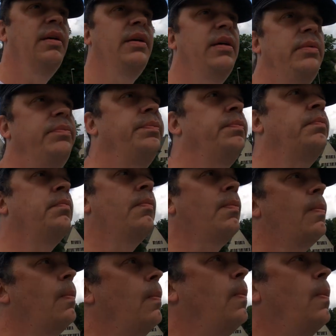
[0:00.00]
um,
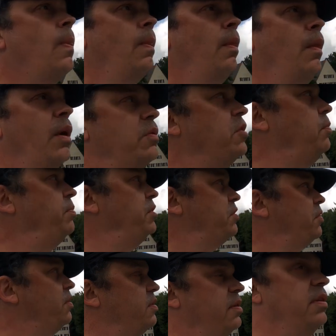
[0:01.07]
I was hoping
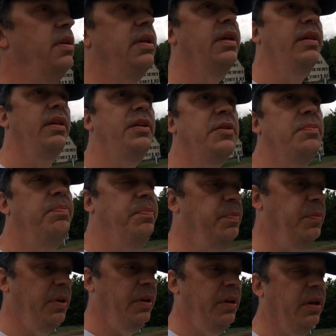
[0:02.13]
to just they'd at least
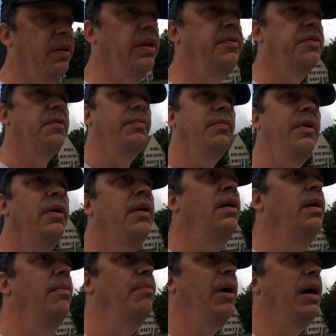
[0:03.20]
you know leave some
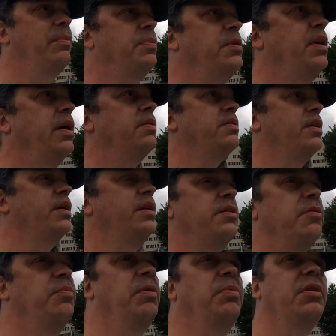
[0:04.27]
maps outside
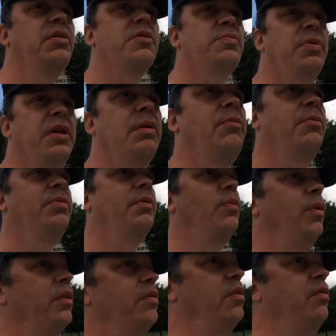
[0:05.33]
so people can just pick them up
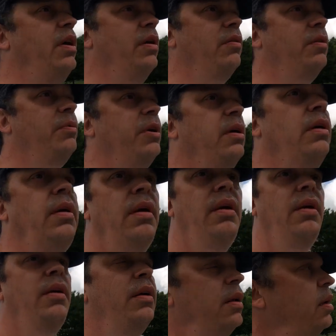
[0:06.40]
and wander around, but
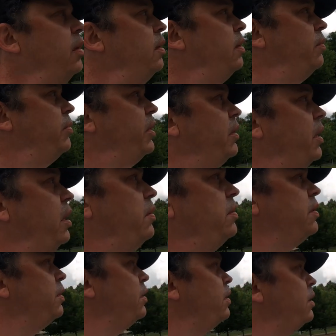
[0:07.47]
but no.
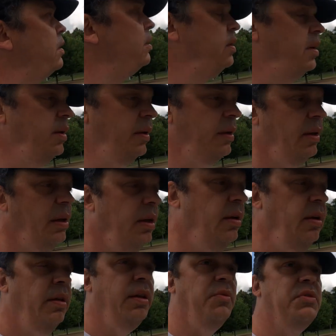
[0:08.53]

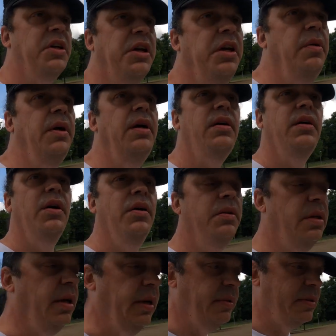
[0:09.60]
There was a QR
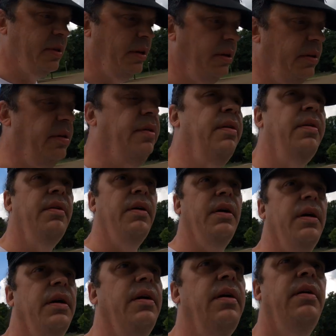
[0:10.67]
code outside
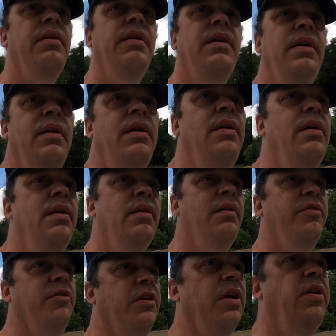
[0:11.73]
uh,
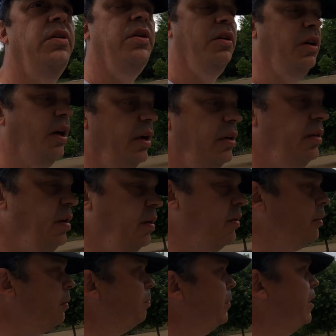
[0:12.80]
for an audio guide,
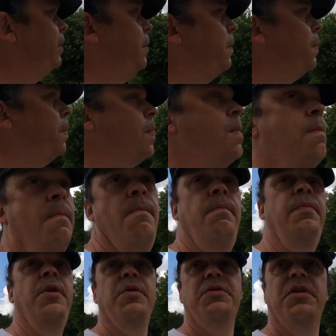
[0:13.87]
but
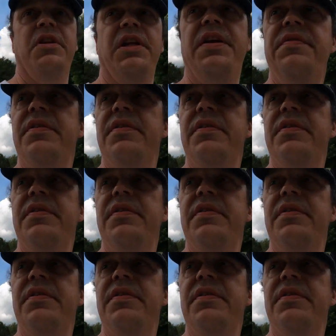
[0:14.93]
no, so the